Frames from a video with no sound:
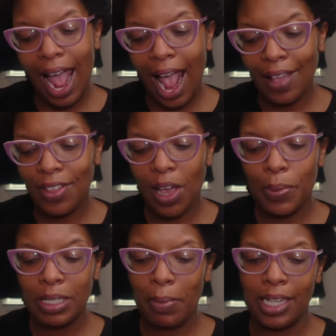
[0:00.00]
I think it
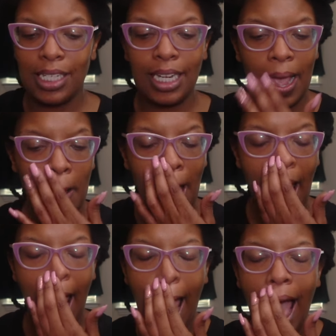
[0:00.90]
was amazing. Now,
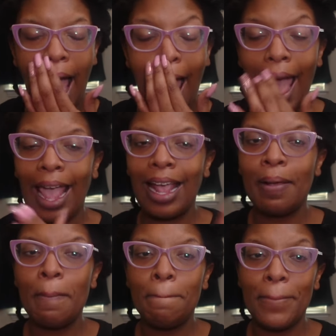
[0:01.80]

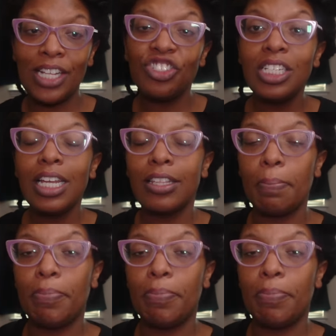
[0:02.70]
I mentioned in the